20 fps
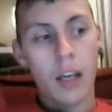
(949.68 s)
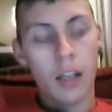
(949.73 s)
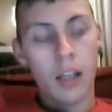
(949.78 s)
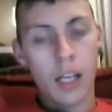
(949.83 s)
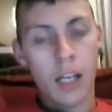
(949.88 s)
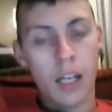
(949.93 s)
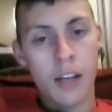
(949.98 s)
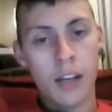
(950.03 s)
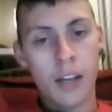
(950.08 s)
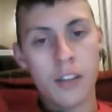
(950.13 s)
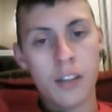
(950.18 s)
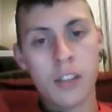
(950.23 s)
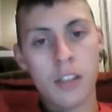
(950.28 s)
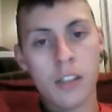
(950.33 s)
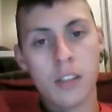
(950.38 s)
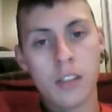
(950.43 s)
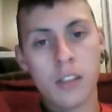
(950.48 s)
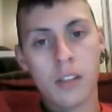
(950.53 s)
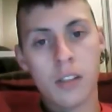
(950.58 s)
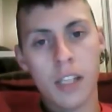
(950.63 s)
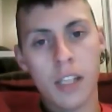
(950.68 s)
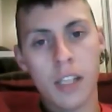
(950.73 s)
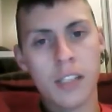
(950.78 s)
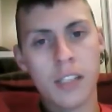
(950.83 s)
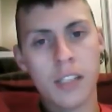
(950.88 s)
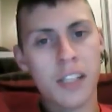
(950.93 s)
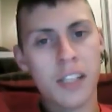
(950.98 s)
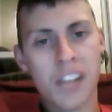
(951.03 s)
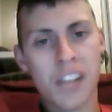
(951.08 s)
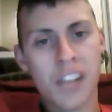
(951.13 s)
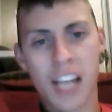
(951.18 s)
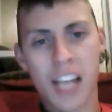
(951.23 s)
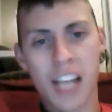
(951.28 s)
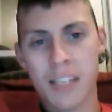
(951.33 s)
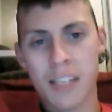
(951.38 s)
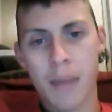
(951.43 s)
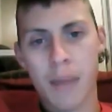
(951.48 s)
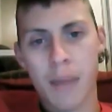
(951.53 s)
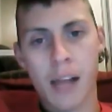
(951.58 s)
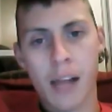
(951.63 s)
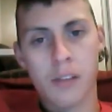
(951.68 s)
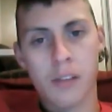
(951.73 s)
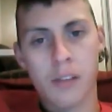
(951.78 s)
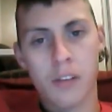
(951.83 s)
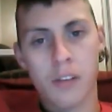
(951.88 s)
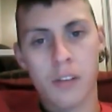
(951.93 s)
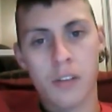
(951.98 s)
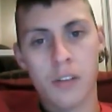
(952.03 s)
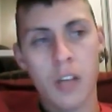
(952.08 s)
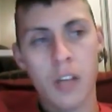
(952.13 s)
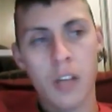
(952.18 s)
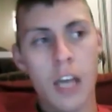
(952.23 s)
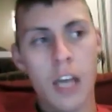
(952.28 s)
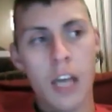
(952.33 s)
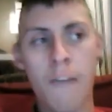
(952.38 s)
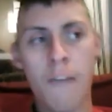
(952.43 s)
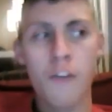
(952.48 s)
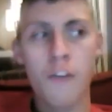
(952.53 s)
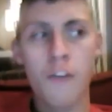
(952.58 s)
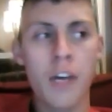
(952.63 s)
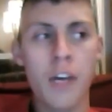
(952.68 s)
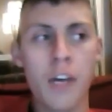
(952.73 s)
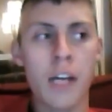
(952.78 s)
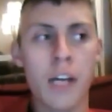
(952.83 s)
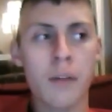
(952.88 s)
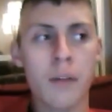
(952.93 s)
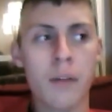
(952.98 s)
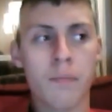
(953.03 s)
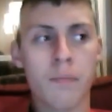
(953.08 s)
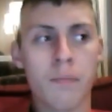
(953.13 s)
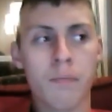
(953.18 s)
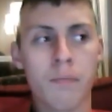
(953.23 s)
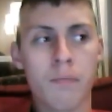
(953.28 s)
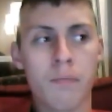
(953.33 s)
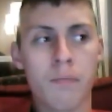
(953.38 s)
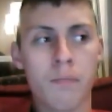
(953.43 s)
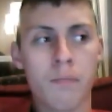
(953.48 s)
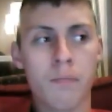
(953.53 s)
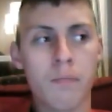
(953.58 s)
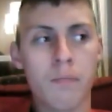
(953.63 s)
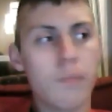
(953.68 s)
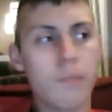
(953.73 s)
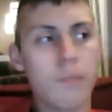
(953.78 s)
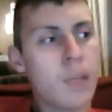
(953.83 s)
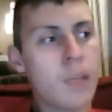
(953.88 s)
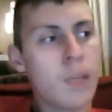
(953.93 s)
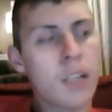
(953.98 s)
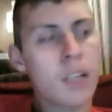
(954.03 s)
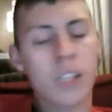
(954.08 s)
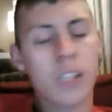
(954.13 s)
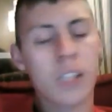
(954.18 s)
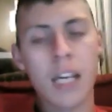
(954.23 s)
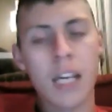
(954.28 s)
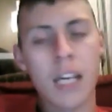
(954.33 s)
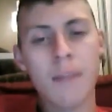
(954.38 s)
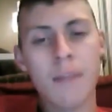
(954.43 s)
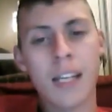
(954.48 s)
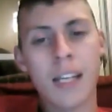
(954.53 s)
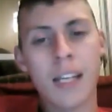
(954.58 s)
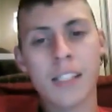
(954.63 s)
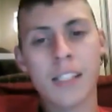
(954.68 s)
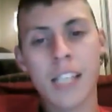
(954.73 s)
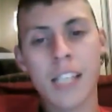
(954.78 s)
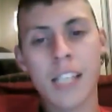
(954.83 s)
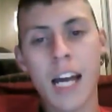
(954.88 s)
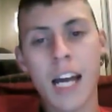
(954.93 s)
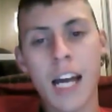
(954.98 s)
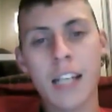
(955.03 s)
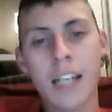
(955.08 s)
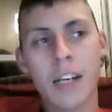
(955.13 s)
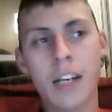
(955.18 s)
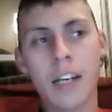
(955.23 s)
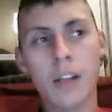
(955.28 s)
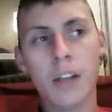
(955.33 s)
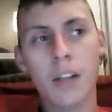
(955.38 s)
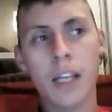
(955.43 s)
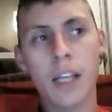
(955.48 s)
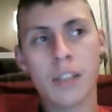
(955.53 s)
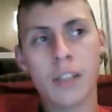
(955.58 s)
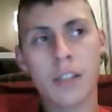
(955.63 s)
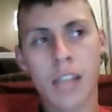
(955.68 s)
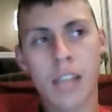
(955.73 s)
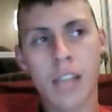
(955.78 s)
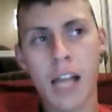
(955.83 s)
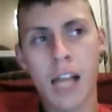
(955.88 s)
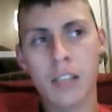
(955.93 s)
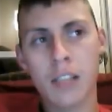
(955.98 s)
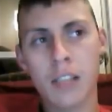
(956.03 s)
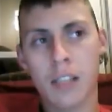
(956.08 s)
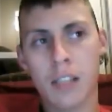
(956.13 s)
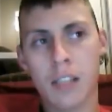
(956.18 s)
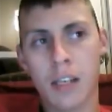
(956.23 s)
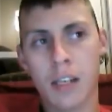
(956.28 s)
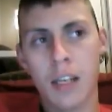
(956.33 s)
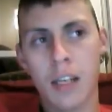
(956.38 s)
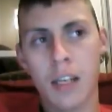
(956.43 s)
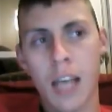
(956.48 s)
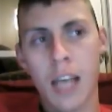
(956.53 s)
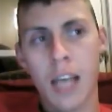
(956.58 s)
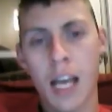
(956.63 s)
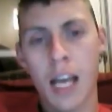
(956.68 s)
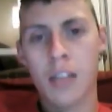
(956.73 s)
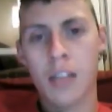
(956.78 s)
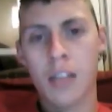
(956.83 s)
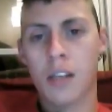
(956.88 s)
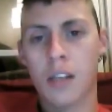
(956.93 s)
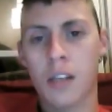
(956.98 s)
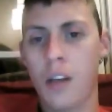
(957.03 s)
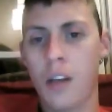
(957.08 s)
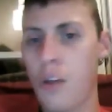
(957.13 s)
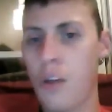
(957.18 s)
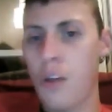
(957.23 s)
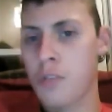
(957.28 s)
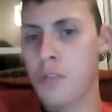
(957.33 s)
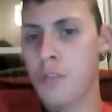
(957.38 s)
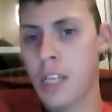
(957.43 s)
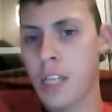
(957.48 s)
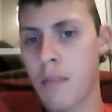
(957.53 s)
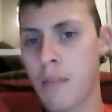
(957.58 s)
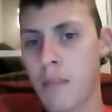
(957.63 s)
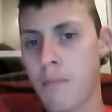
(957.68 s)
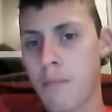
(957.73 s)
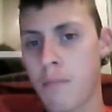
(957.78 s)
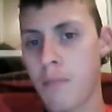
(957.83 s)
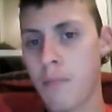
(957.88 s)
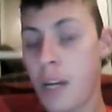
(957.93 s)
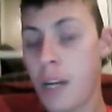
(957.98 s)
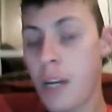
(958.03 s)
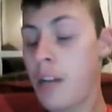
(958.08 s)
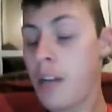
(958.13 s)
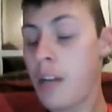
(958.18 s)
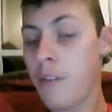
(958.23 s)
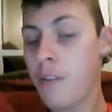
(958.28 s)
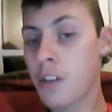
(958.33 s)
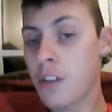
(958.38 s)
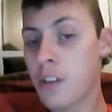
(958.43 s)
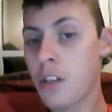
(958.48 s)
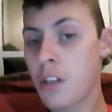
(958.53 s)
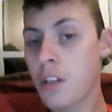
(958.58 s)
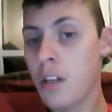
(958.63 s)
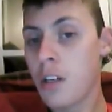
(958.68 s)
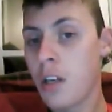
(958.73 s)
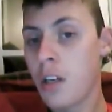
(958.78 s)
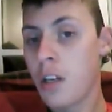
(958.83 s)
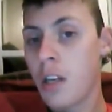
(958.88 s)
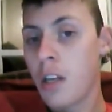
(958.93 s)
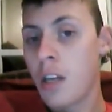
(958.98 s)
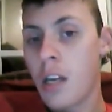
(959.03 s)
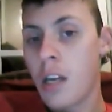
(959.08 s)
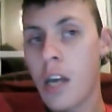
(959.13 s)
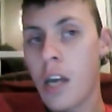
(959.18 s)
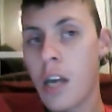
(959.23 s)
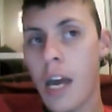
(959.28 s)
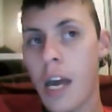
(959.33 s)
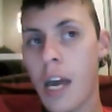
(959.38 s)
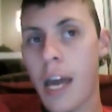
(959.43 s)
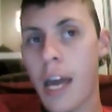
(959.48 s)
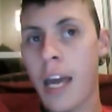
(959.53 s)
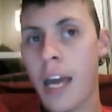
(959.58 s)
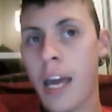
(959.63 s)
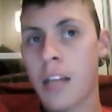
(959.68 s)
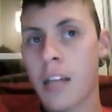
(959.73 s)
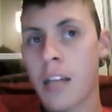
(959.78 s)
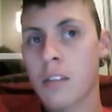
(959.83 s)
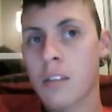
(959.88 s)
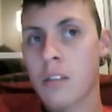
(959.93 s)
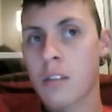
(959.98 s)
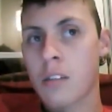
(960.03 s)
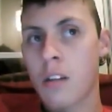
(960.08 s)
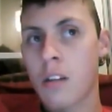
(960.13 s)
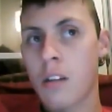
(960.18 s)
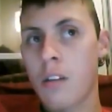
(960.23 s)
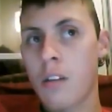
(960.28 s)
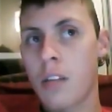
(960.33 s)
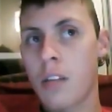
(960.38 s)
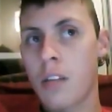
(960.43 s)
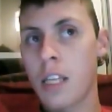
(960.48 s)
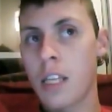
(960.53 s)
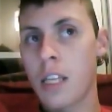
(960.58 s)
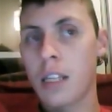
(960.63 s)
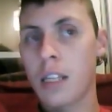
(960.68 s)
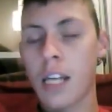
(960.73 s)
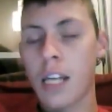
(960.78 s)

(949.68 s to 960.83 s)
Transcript: a lot of this it's like checks and balances. If you get a team that is not nearly as talented as another team in a division, and the